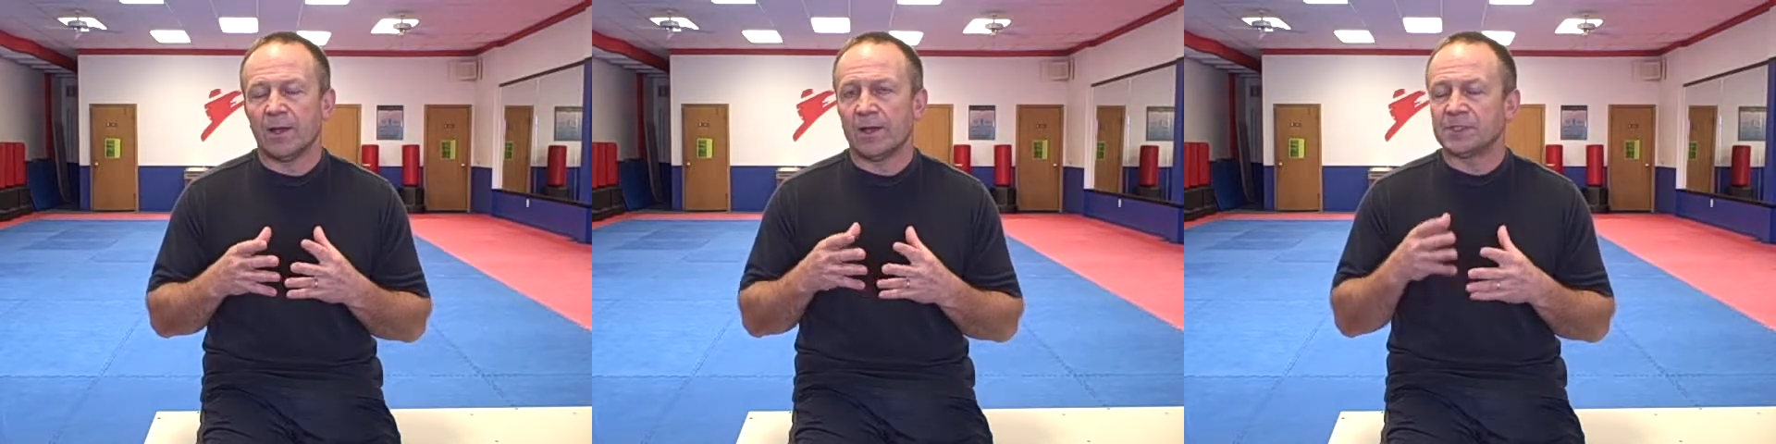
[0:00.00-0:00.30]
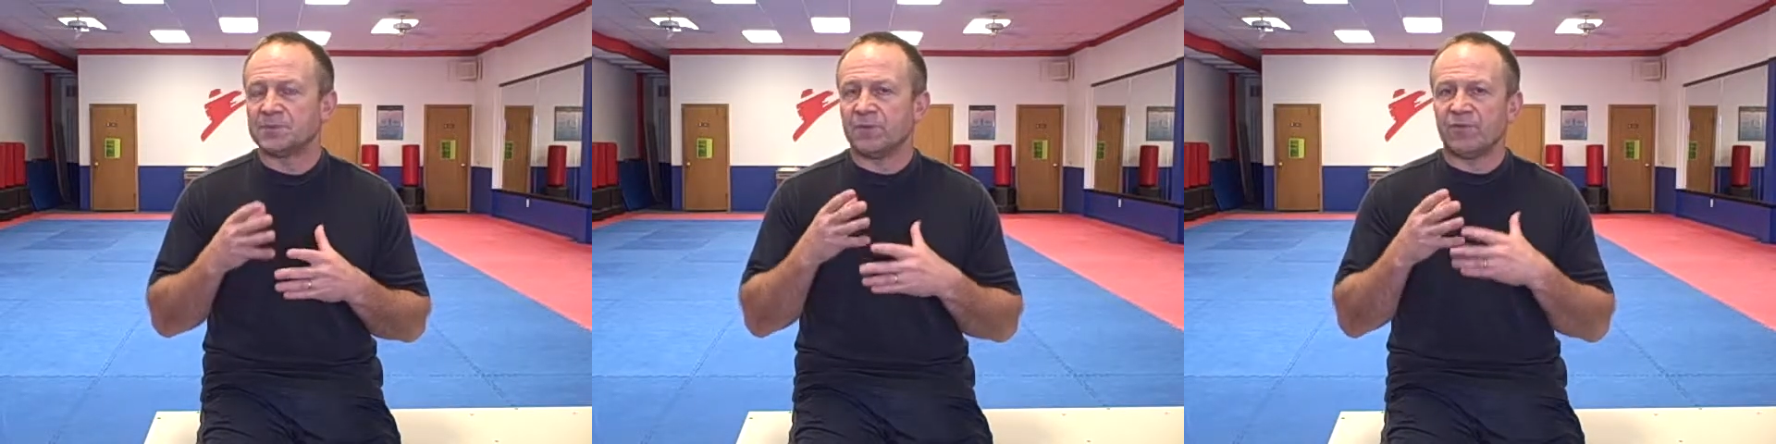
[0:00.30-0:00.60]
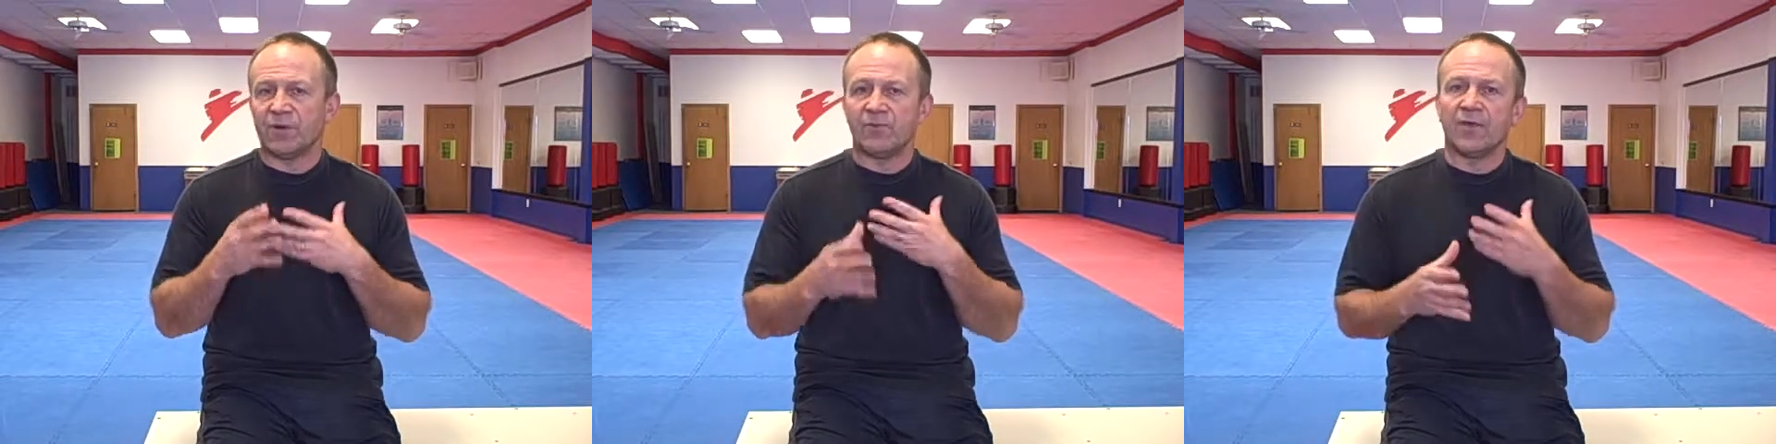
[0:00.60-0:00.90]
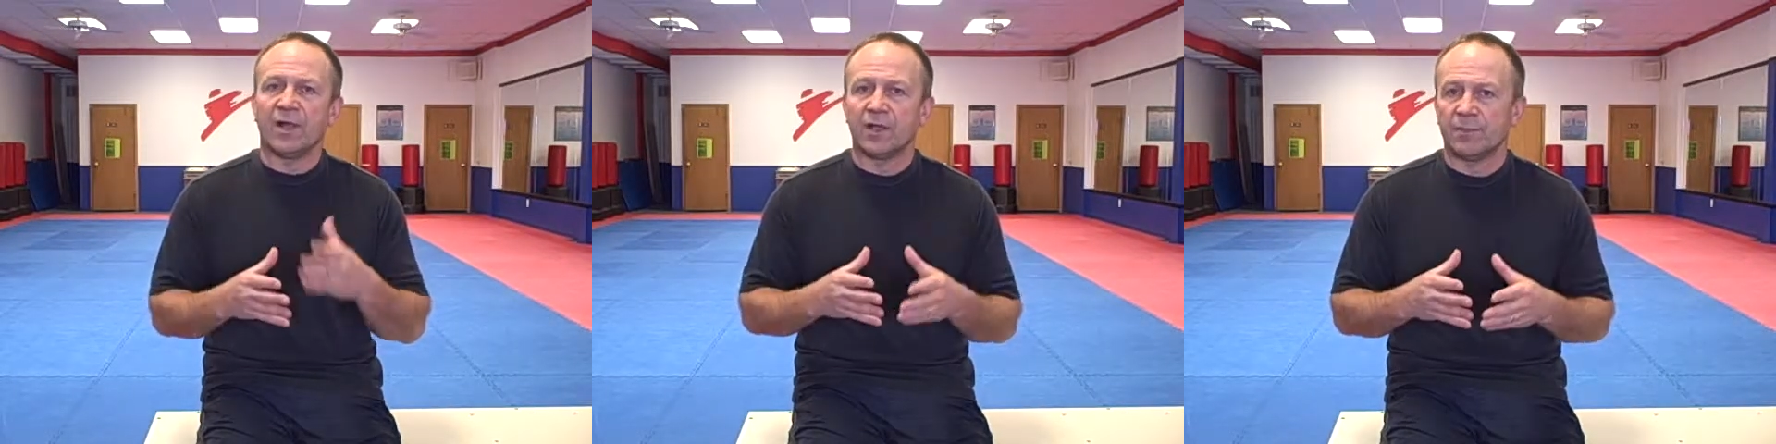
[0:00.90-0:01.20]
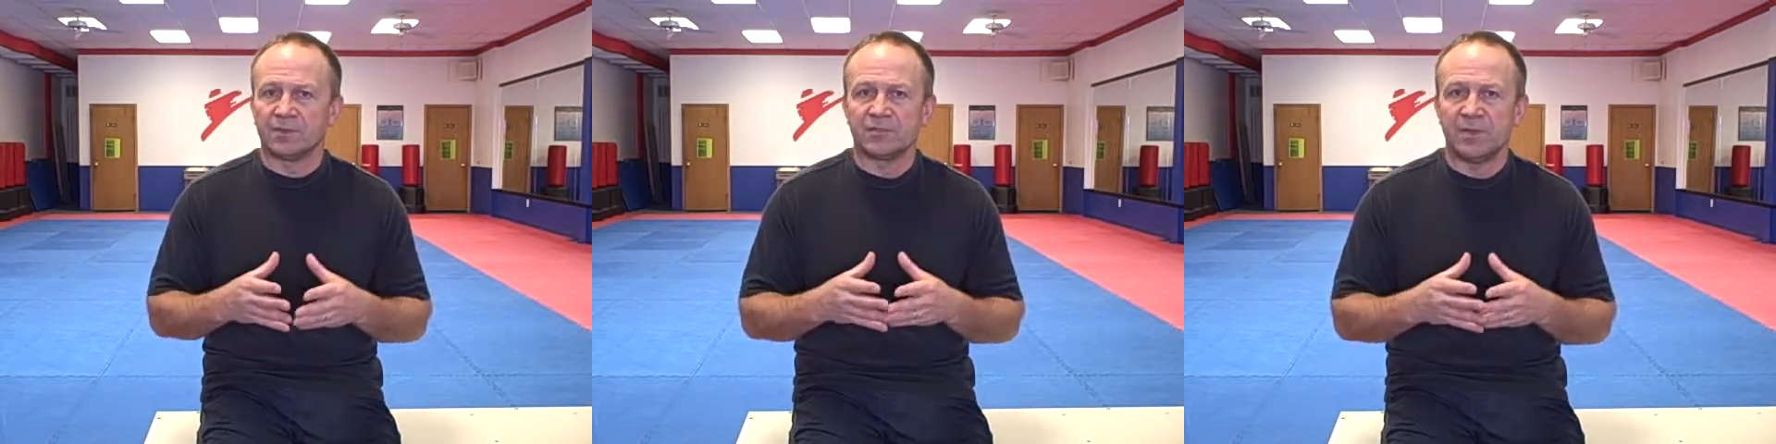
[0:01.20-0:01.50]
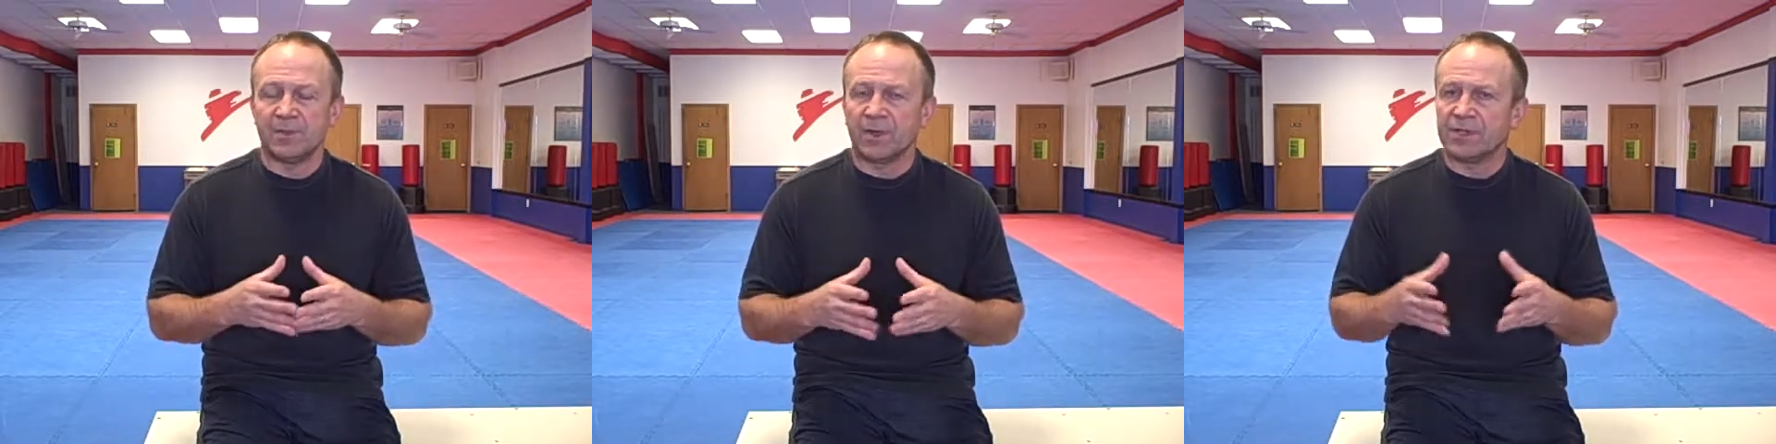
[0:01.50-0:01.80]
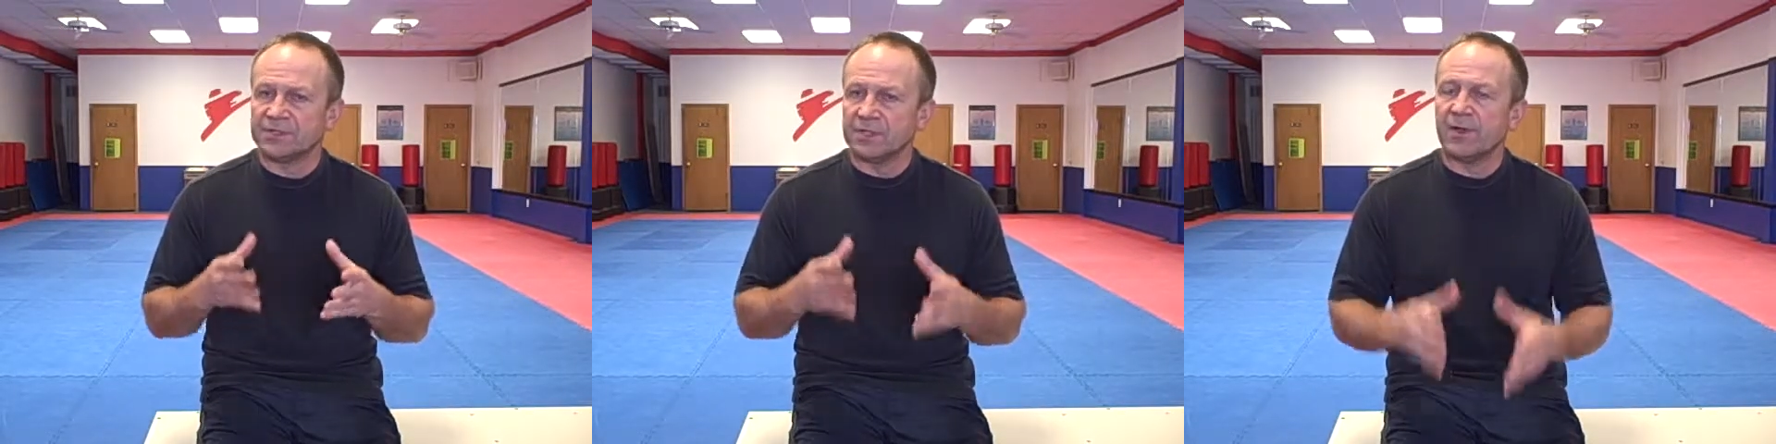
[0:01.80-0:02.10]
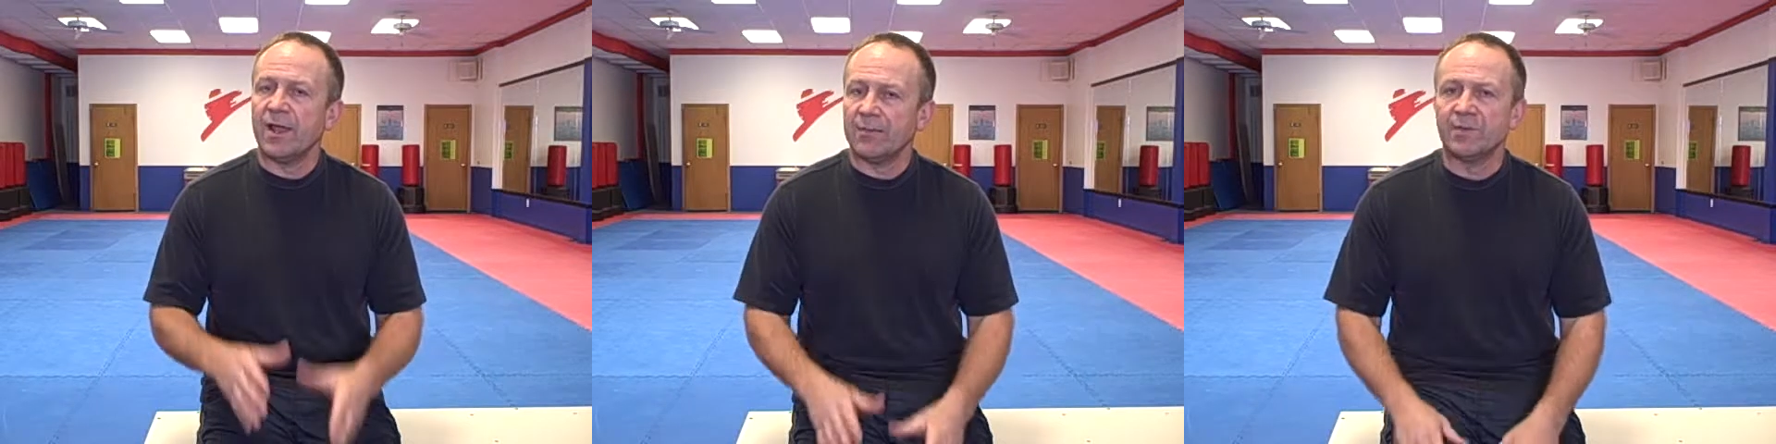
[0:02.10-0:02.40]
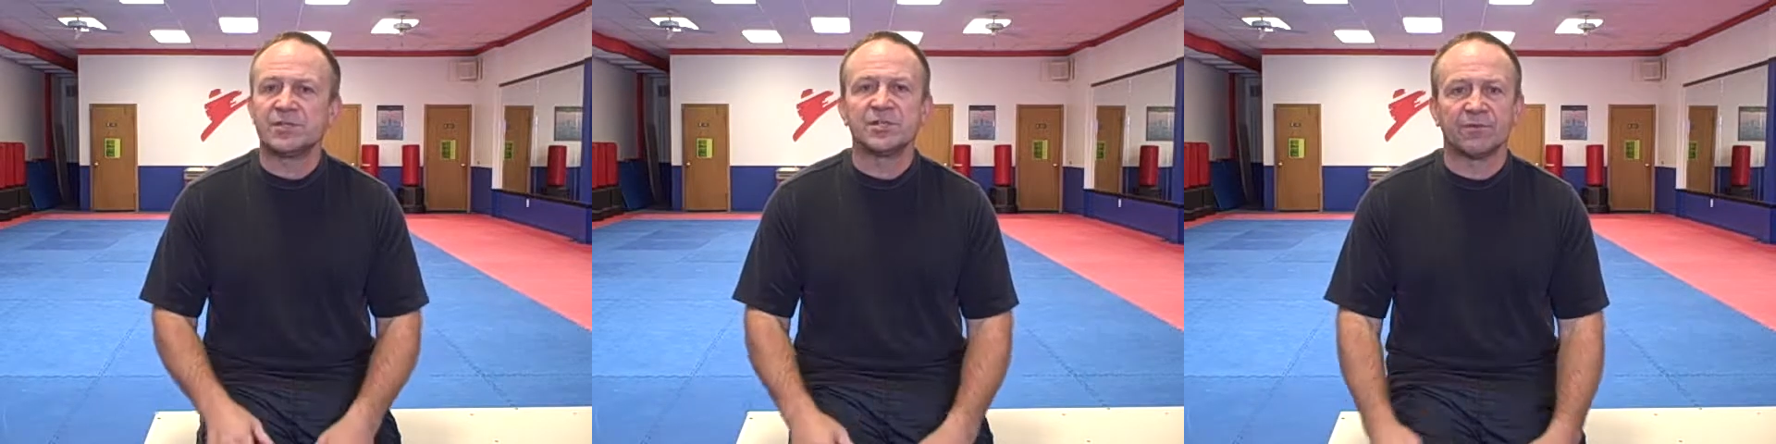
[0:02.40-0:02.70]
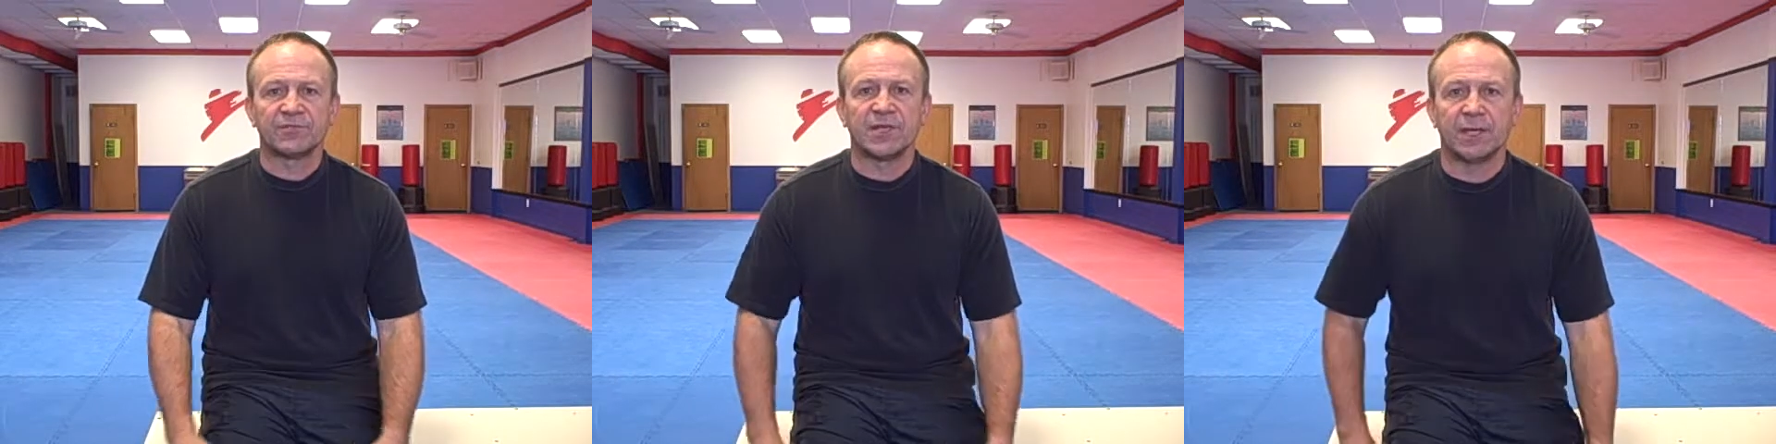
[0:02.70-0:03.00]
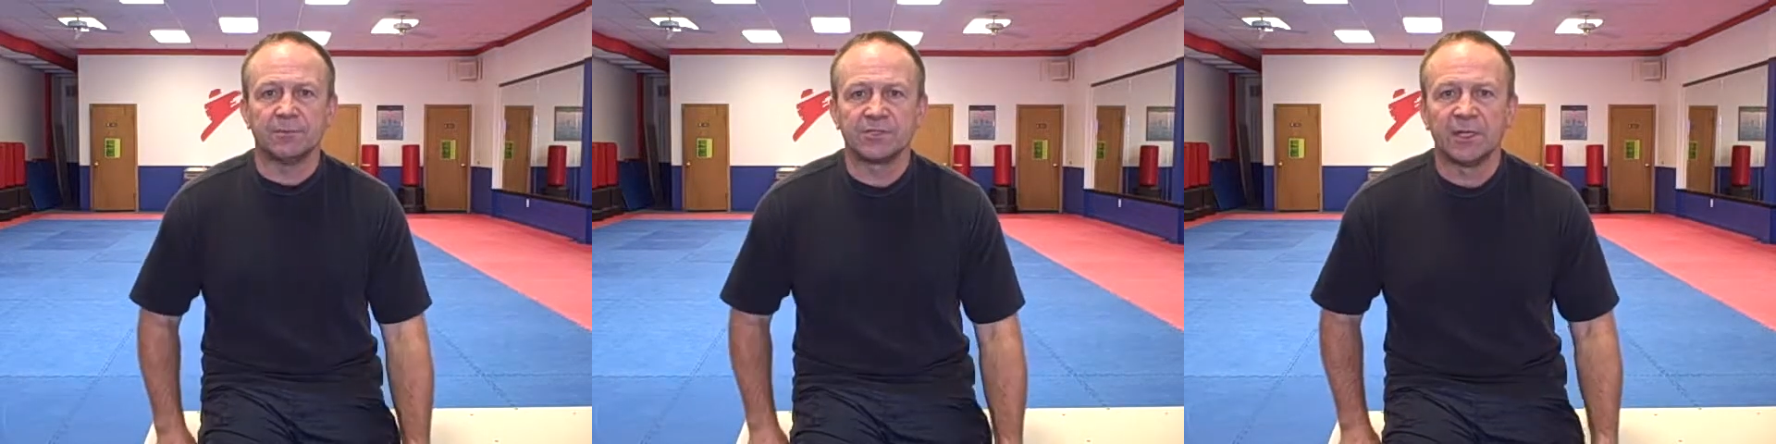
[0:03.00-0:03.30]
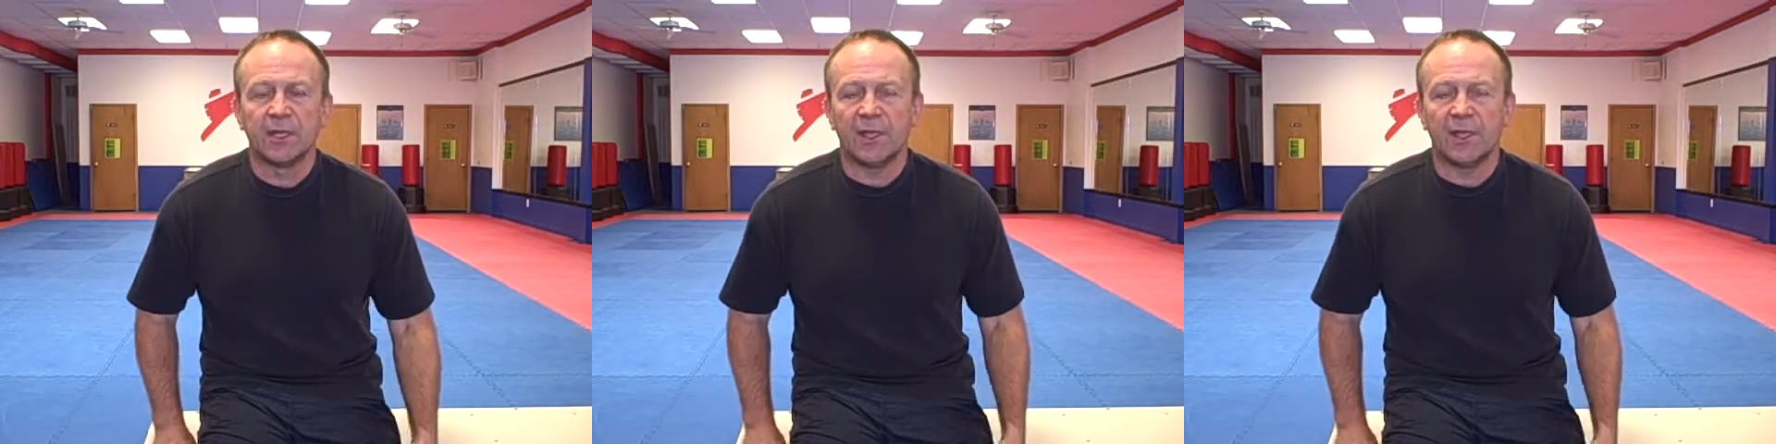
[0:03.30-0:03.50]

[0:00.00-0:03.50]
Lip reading: it's been very valuable to me because there have been tough times,